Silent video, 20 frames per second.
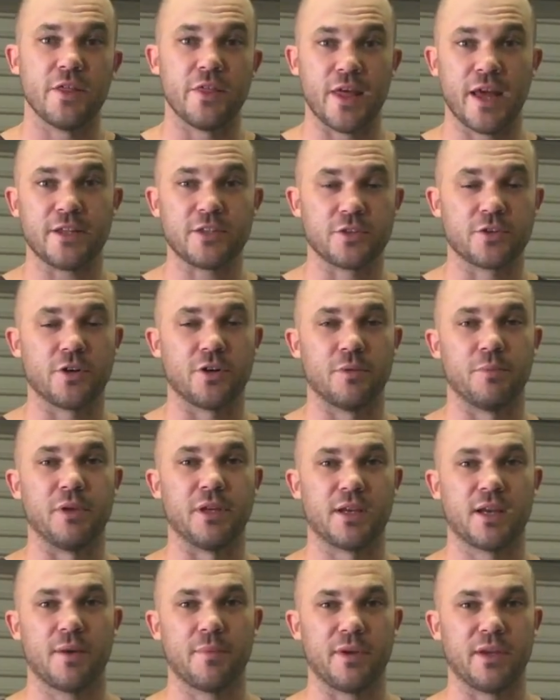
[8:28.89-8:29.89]
That's going to
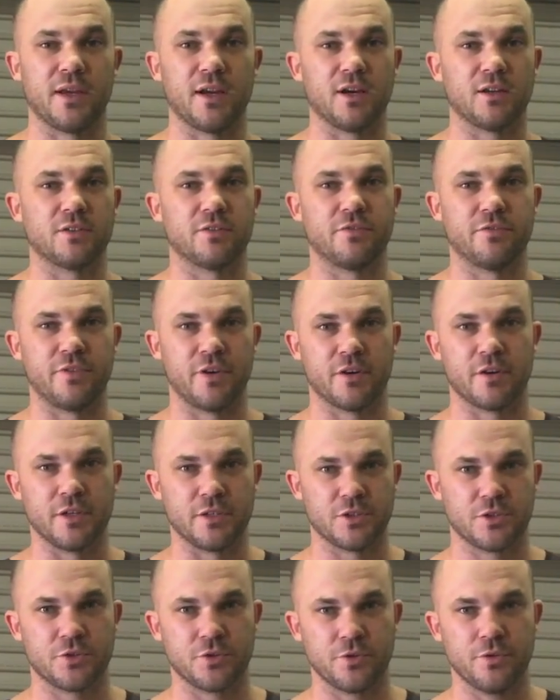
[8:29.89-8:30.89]
be coming out very
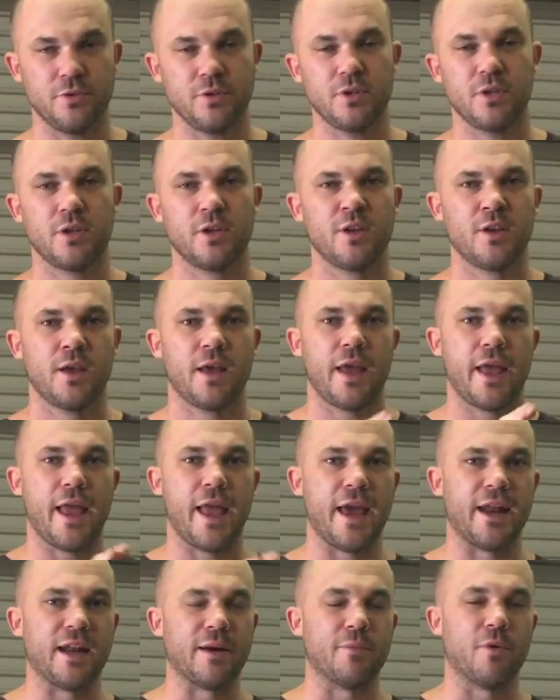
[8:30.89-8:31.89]
soon.
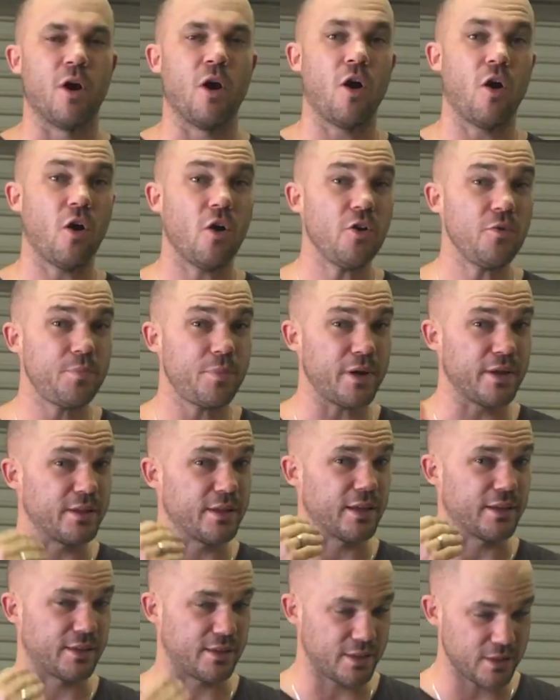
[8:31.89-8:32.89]
And I'm hoping
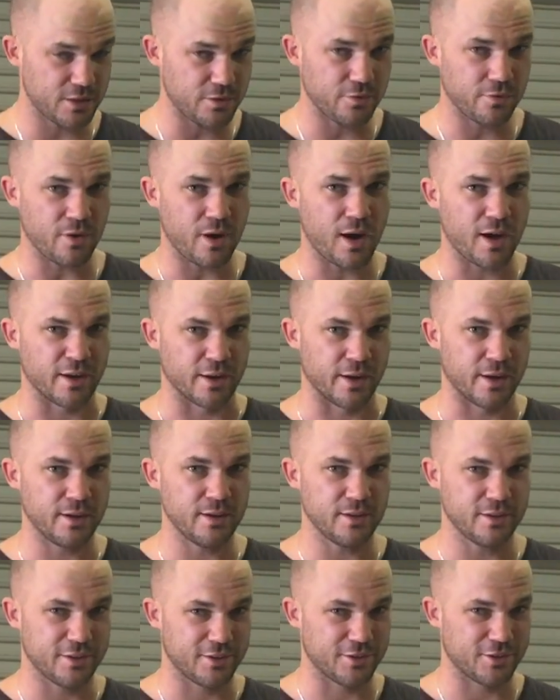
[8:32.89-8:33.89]
that this
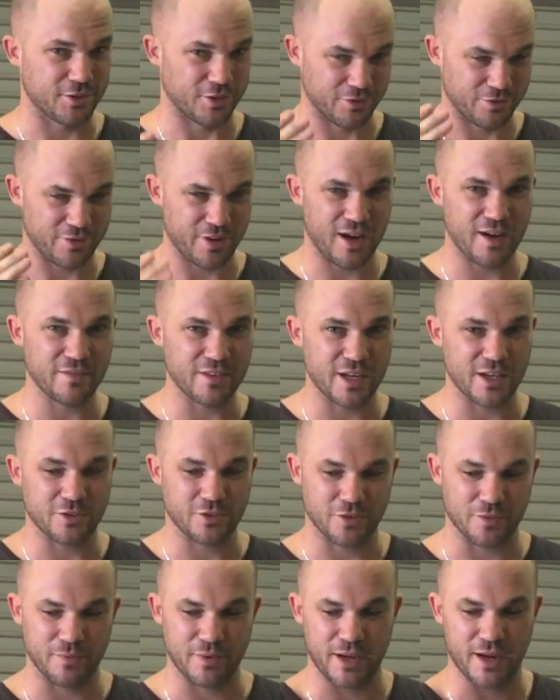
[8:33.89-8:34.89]
Friday, so 5 days
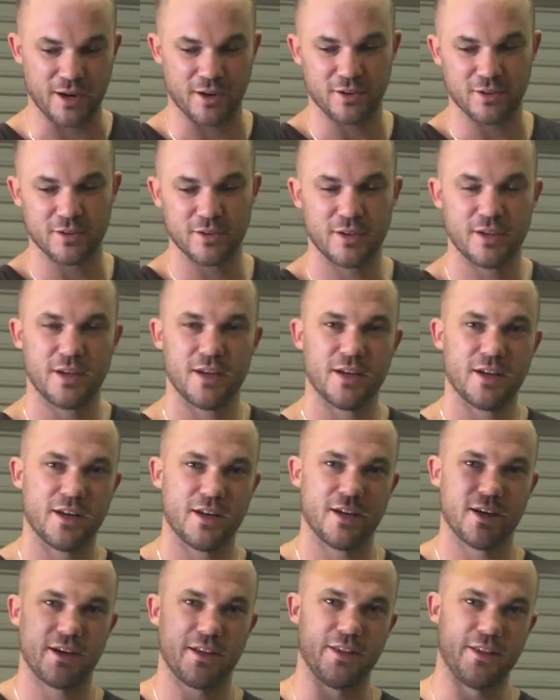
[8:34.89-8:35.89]
from now,
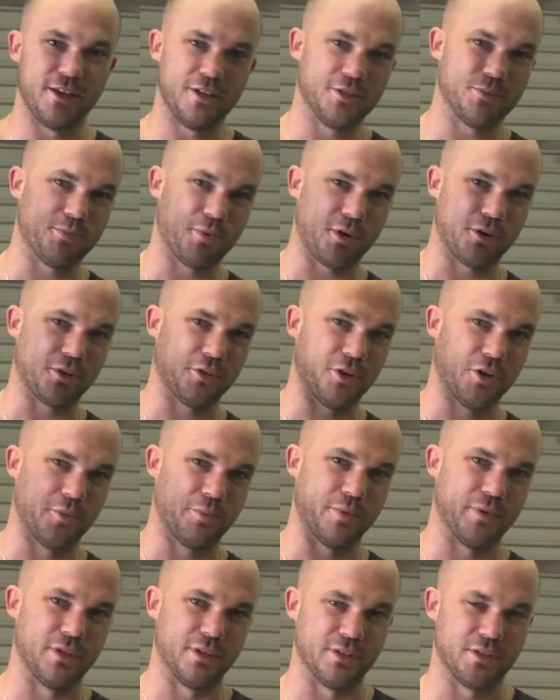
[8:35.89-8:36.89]
these bottle
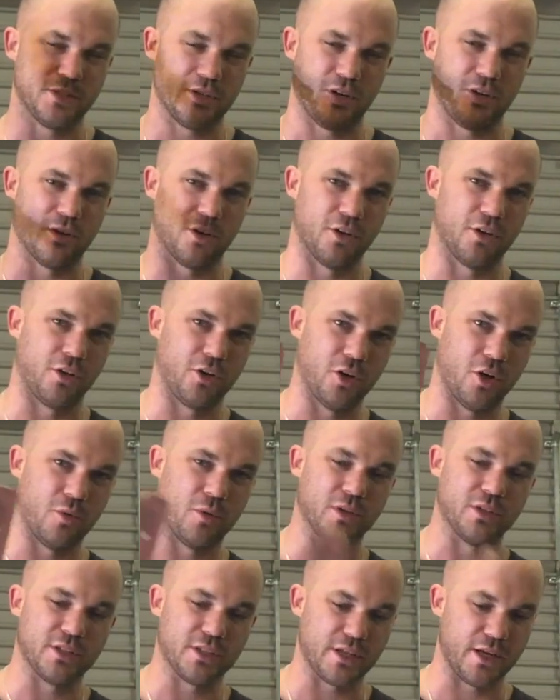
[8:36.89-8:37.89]
openers are going to go
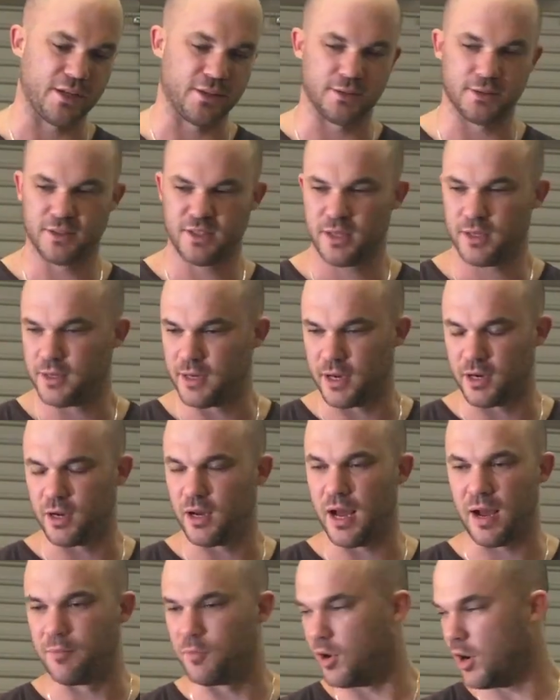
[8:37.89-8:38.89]
on sale. Now,
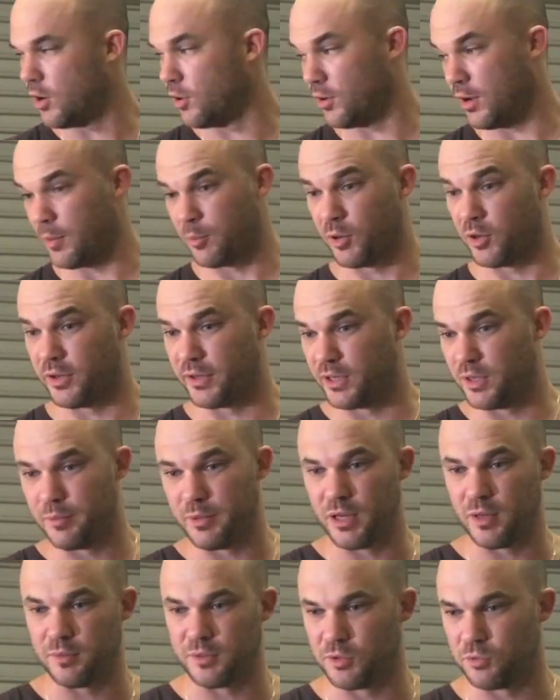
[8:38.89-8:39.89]
I'm only going to
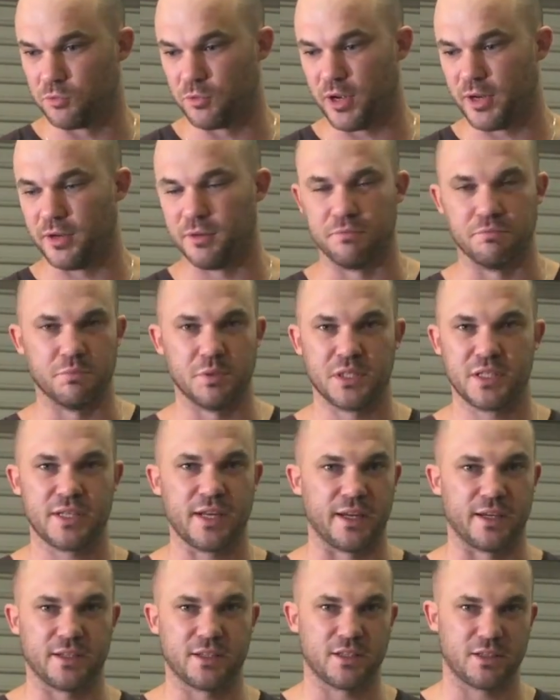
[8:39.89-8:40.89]
be able to run
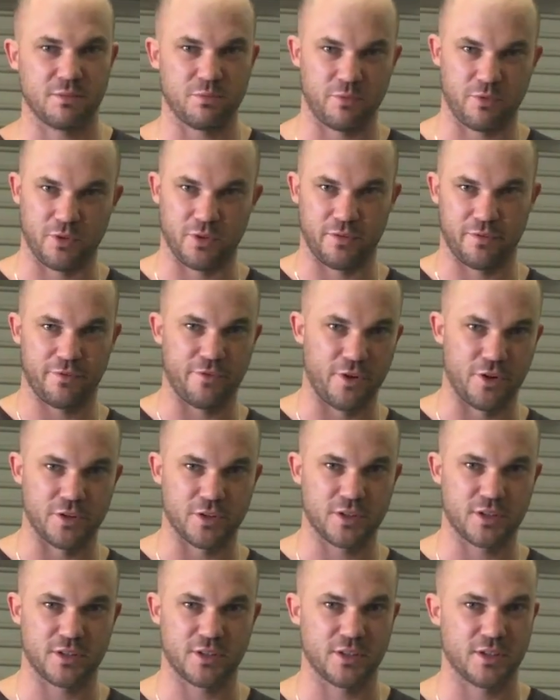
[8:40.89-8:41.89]
6 for the
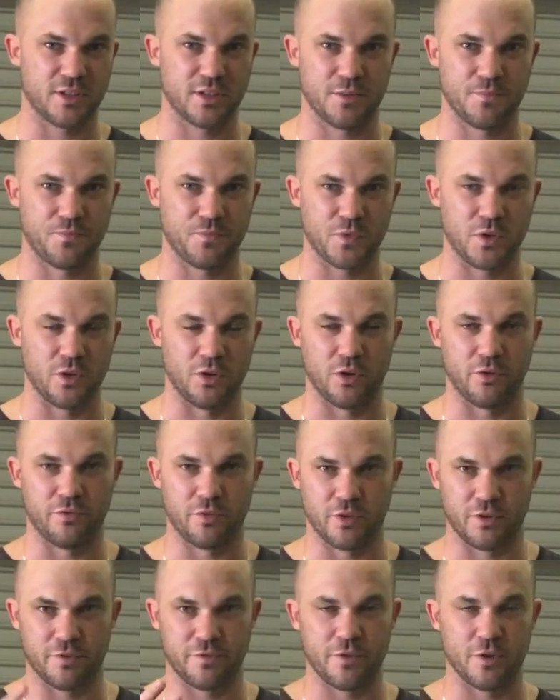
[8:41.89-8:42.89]

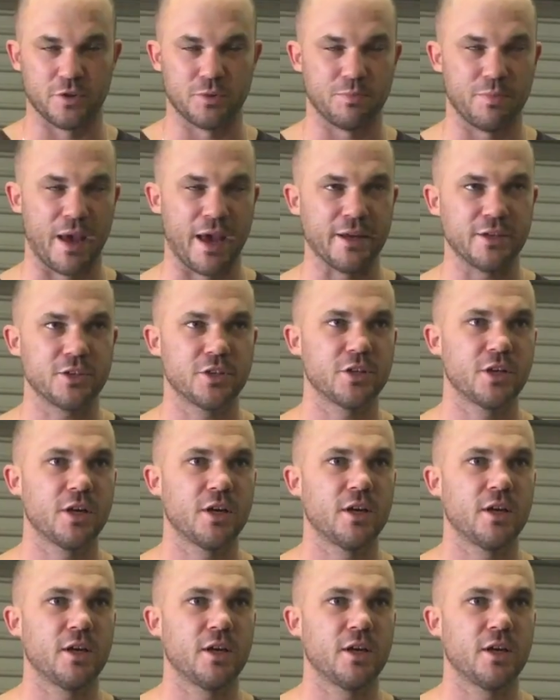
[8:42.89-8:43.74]
first batch.